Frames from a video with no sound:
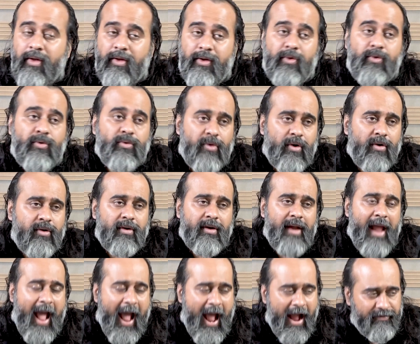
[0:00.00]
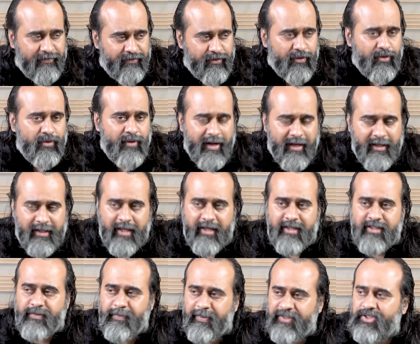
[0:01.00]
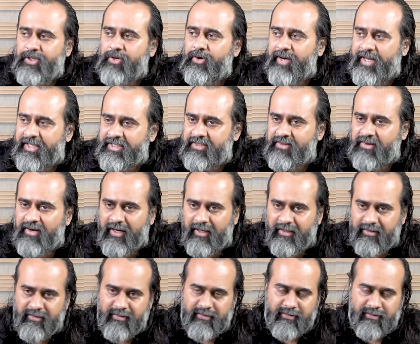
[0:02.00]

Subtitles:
You do not have to do anything special or extra.